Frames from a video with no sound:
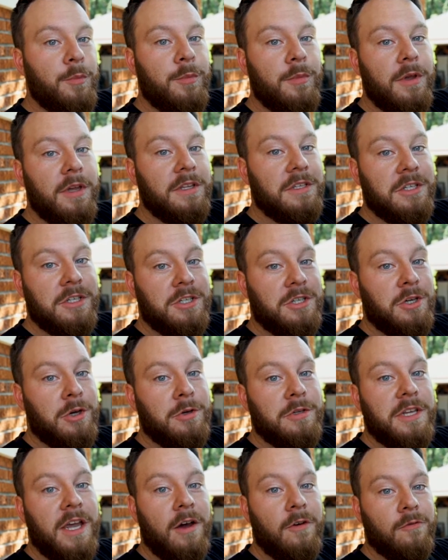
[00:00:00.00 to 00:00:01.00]
It just
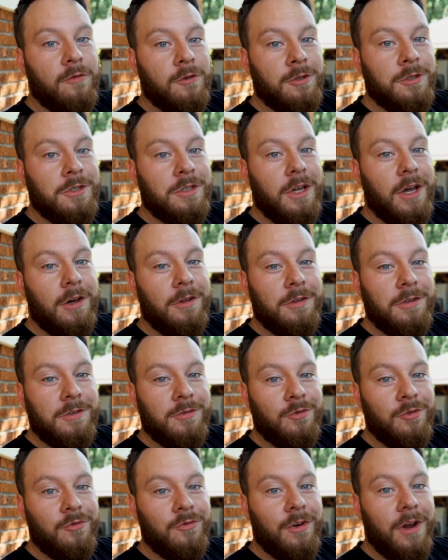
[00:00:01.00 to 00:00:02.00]
shows how versatile these
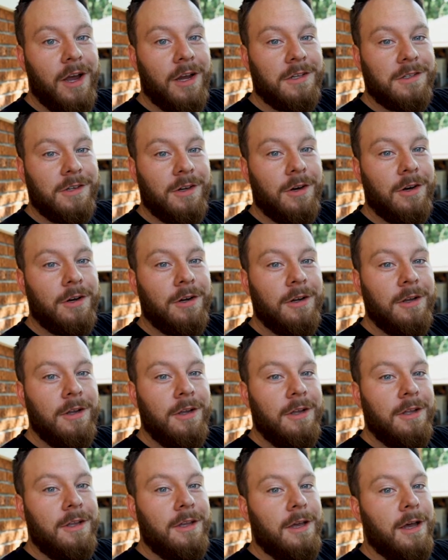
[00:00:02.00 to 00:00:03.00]
roof racks are,
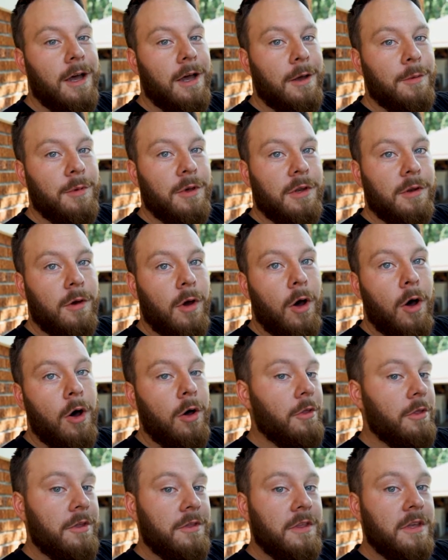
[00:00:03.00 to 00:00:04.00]
and
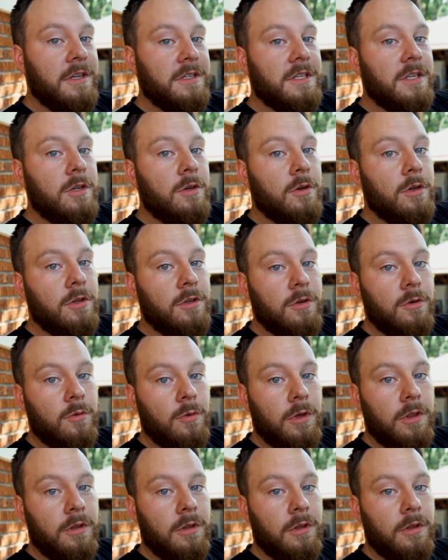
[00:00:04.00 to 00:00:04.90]
all the things that you can do with